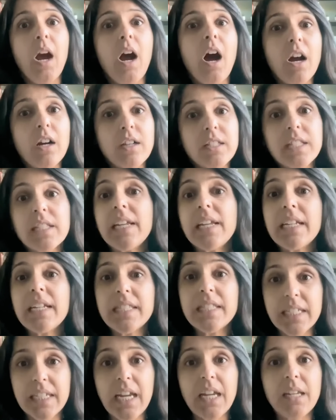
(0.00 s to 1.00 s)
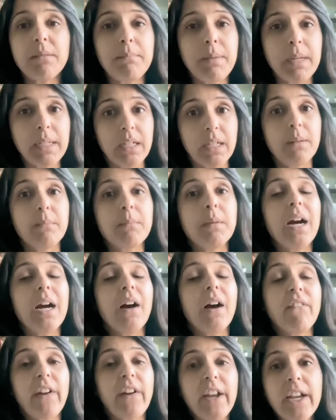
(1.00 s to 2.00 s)
oxalates can become
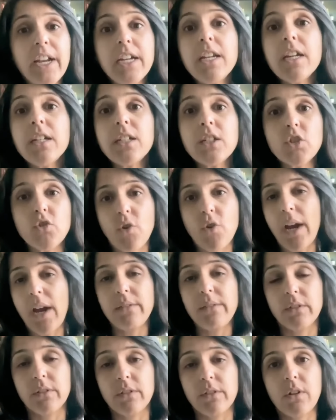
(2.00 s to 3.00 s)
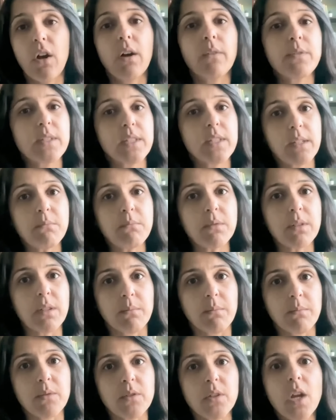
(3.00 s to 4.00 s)
a hidden driver of
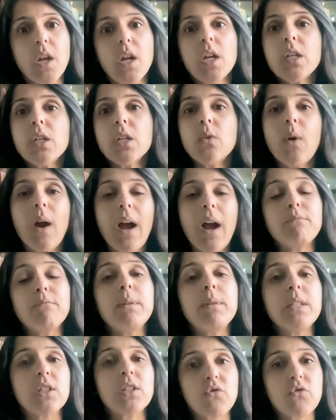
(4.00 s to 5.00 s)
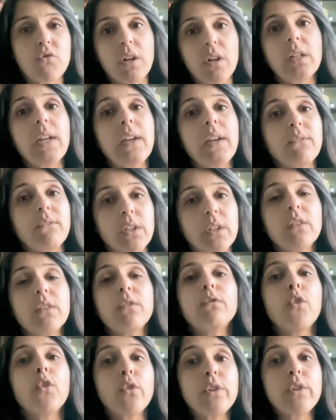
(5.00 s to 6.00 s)
symptoms you have been struggling with
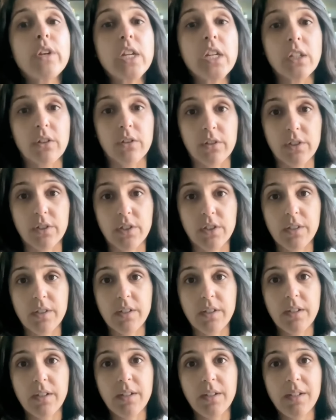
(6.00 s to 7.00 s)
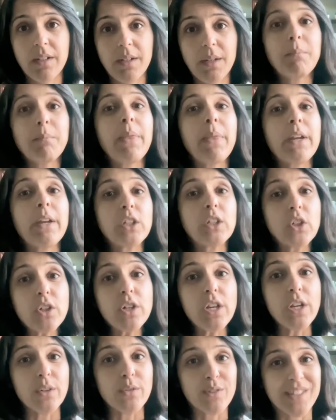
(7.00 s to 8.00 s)
for years. But the good
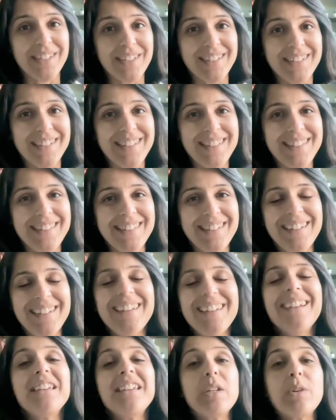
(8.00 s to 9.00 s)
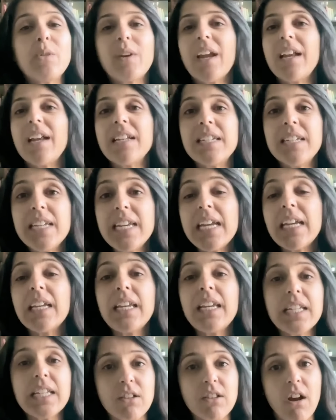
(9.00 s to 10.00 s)
news is you can
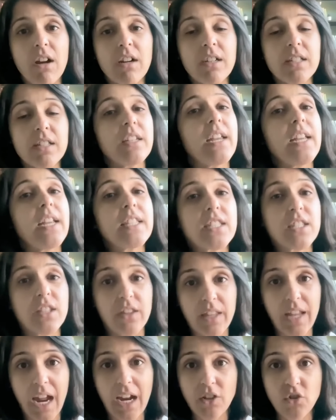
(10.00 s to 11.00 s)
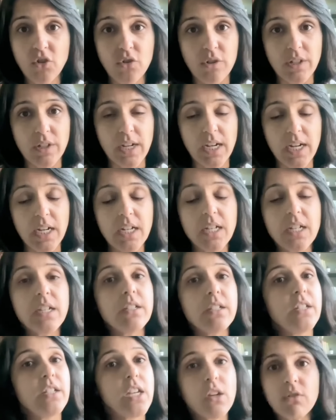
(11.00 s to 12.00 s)
decrease oxalates naturally,
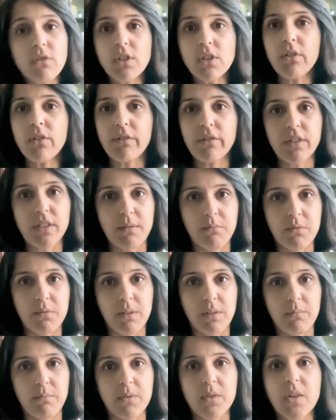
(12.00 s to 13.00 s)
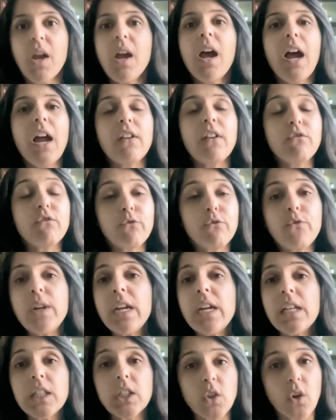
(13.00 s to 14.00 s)
reduce your symptoms, and
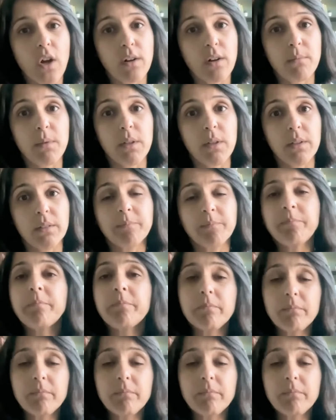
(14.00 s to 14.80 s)
feel normal